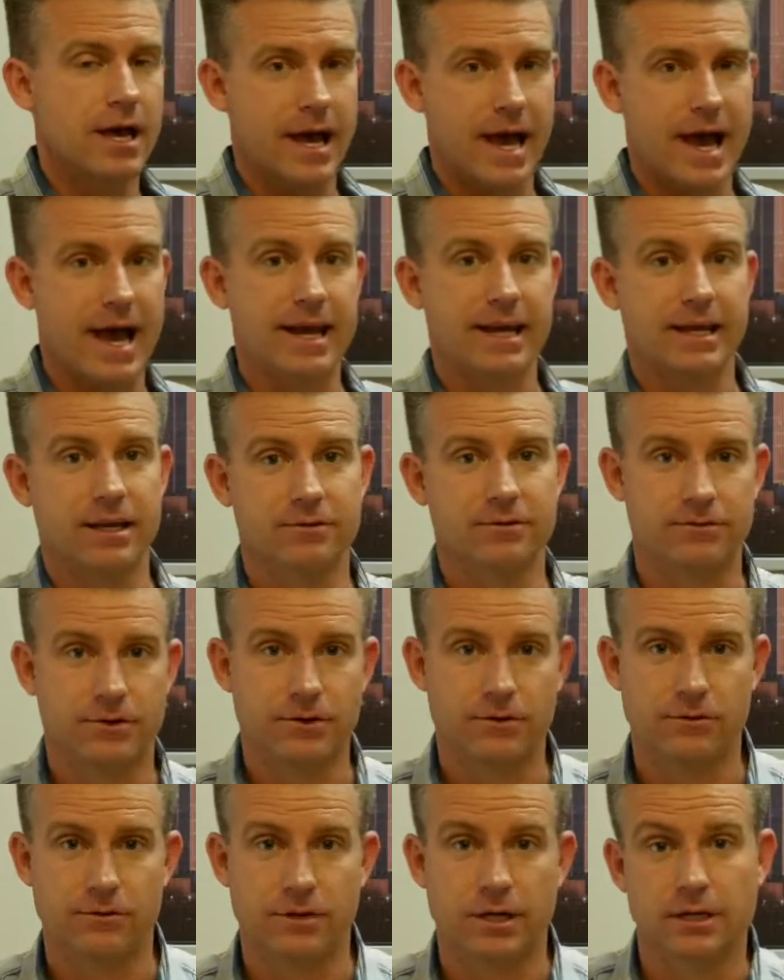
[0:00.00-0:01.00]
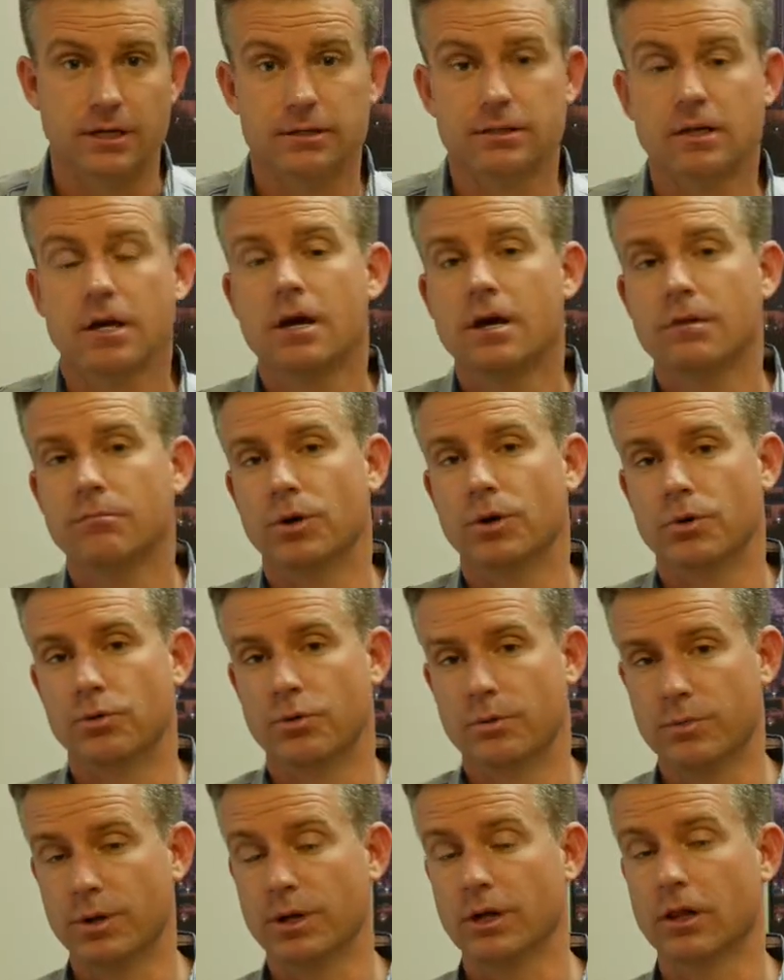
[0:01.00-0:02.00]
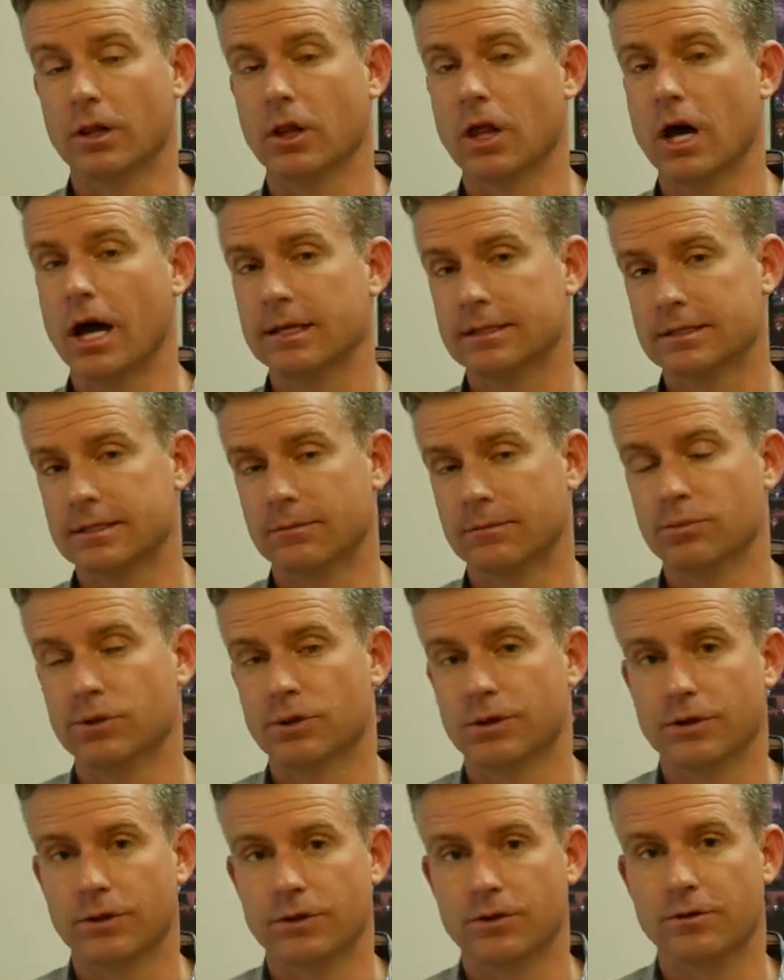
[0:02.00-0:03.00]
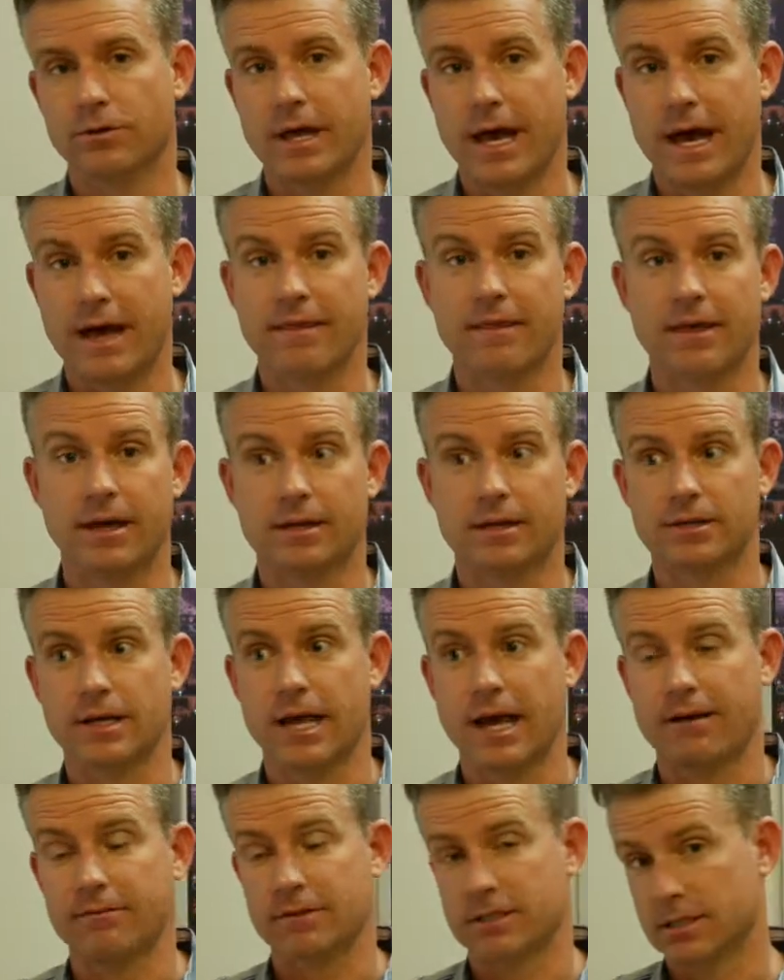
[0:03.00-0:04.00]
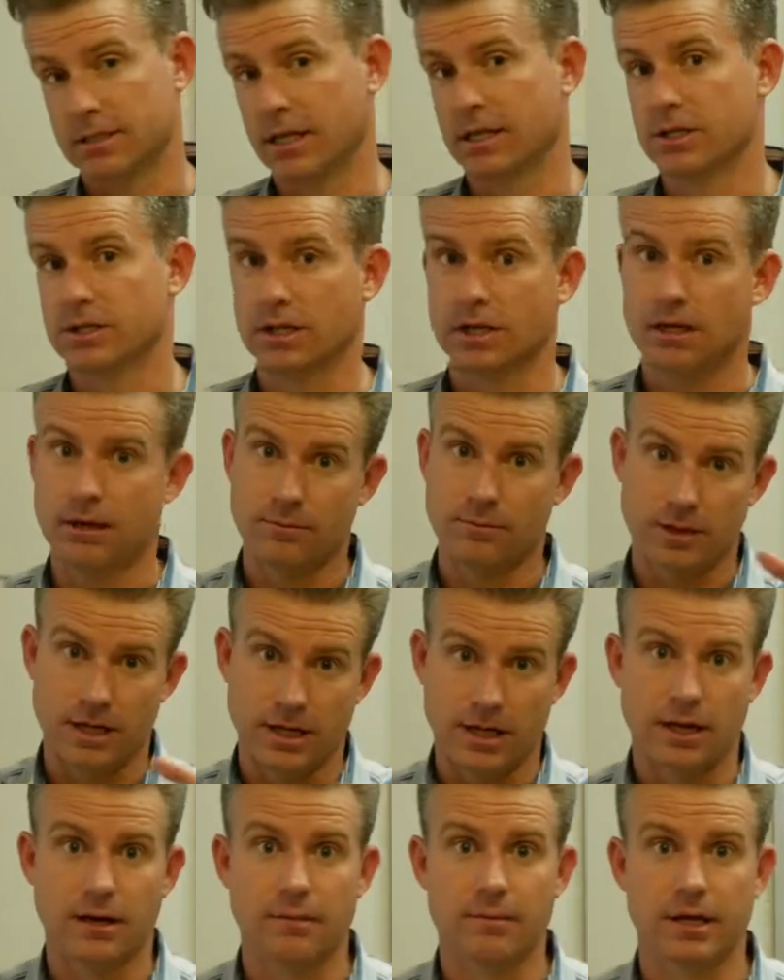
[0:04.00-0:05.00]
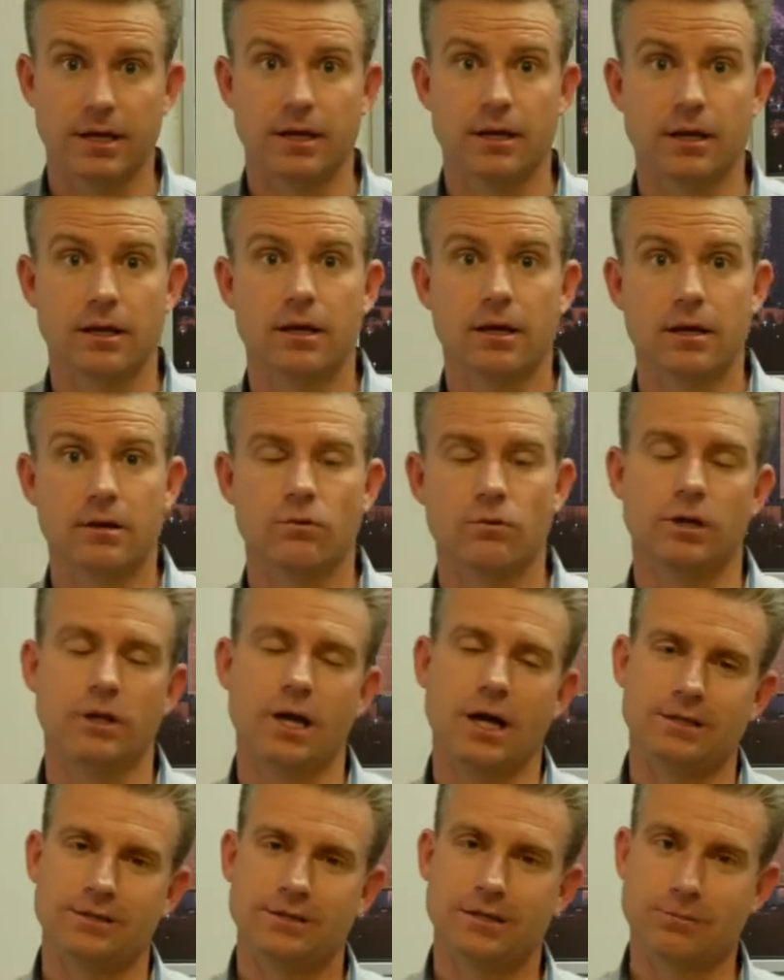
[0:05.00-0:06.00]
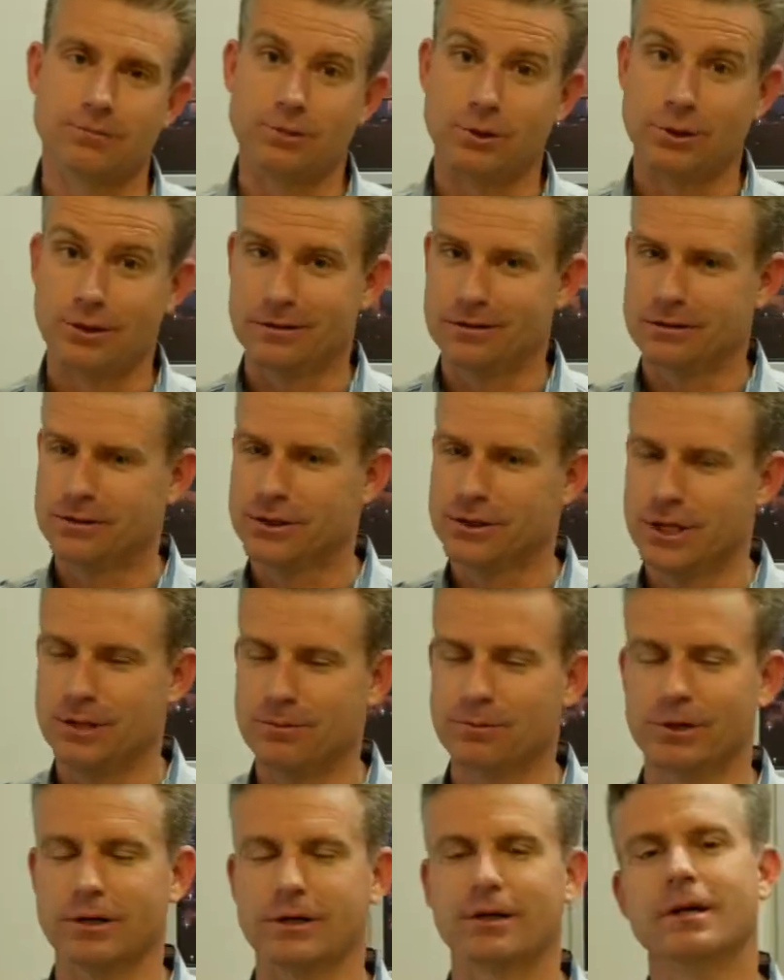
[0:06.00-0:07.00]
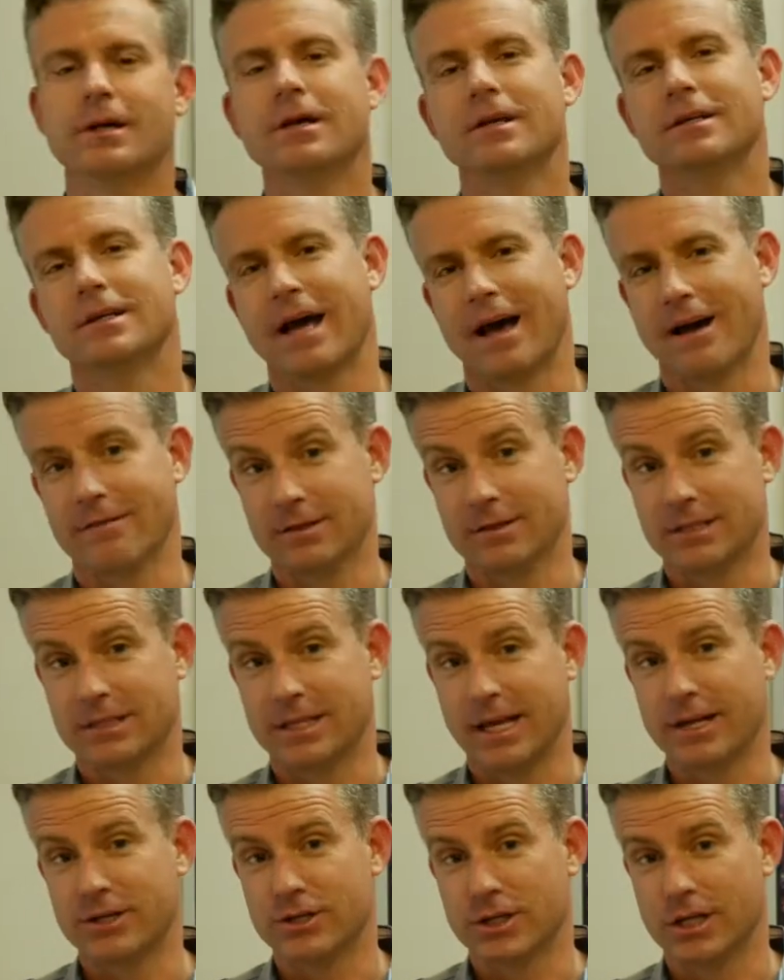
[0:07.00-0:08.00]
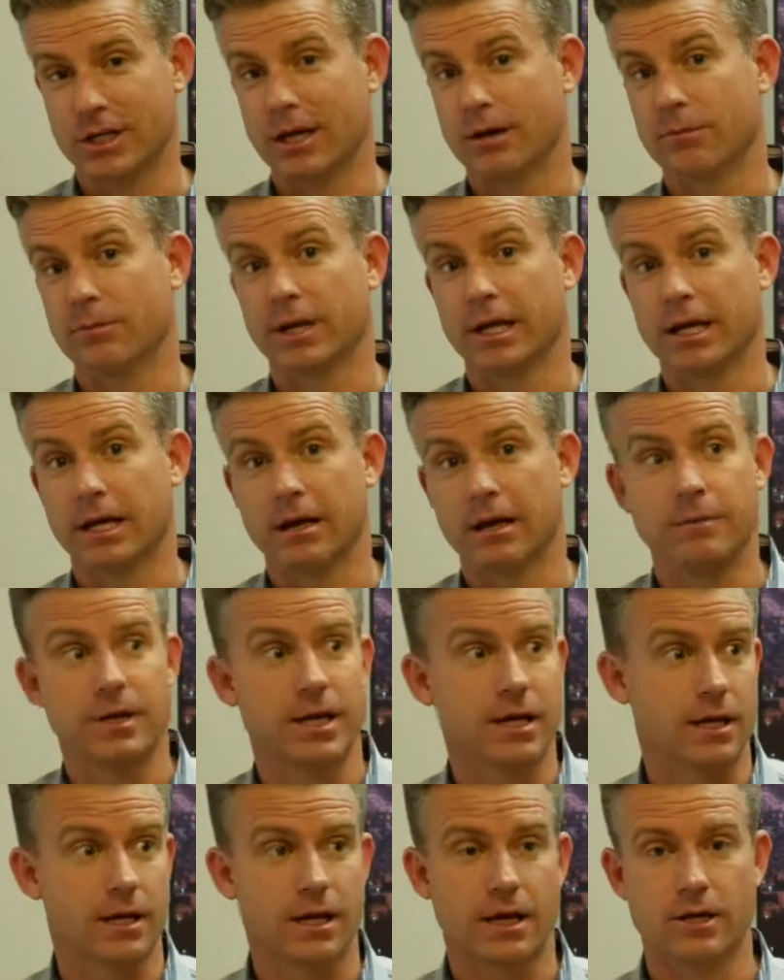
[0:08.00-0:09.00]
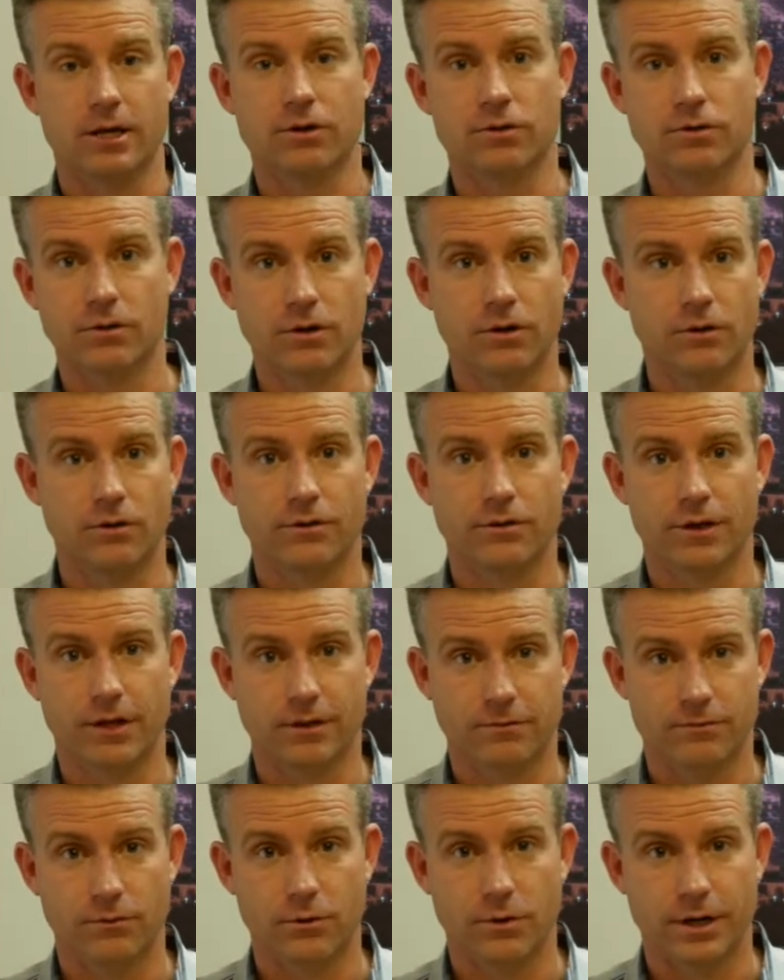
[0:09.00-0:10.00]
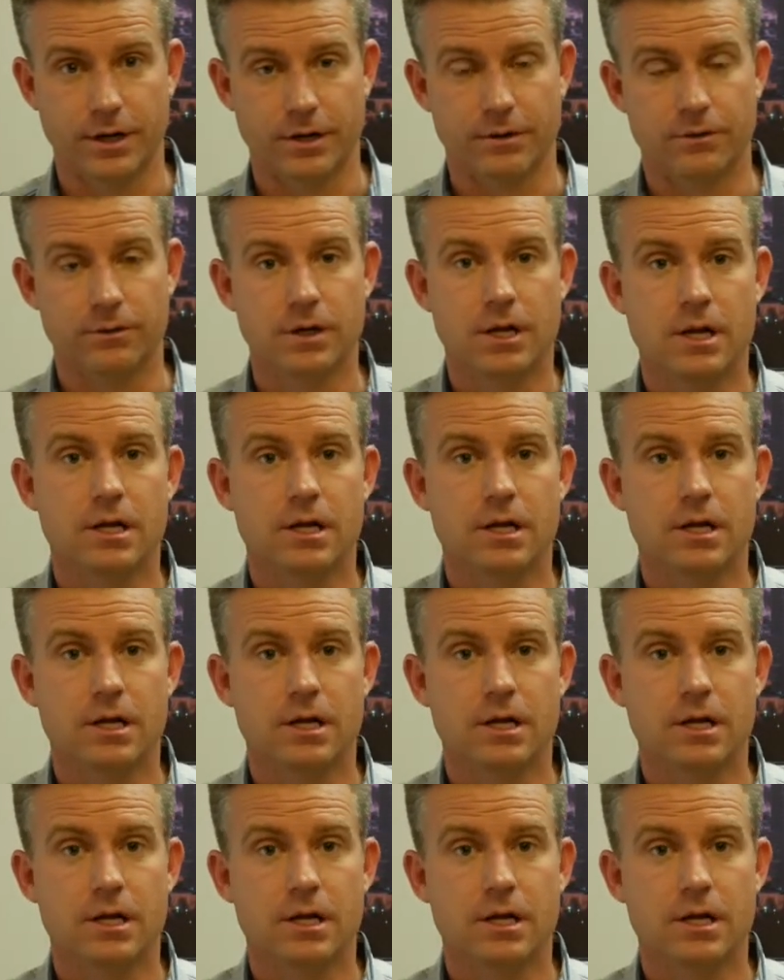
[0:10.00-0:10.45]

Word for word: adding a few things, but it would be a lot simpler to do that than to have a staging company come in. Well, not simpler, cheaper to have a staging company come in and do the whole thing for you.